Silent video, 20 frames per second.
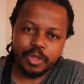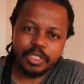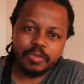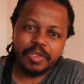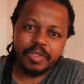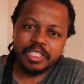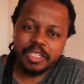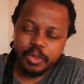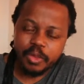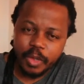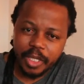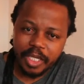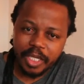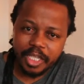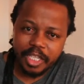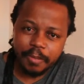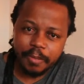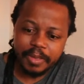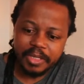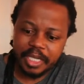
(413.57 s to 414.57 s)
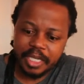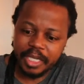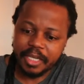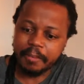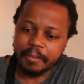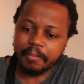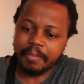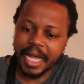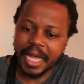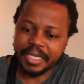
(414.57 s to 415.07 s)
especially wicket keepers that
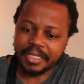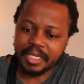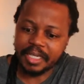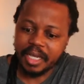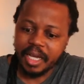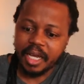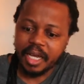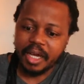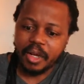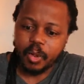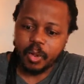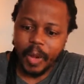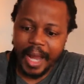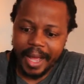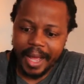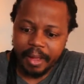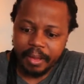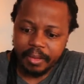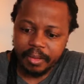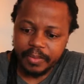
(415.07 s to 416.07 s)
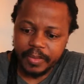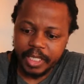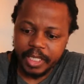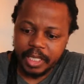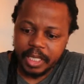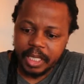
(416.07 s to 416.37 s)
can bat well.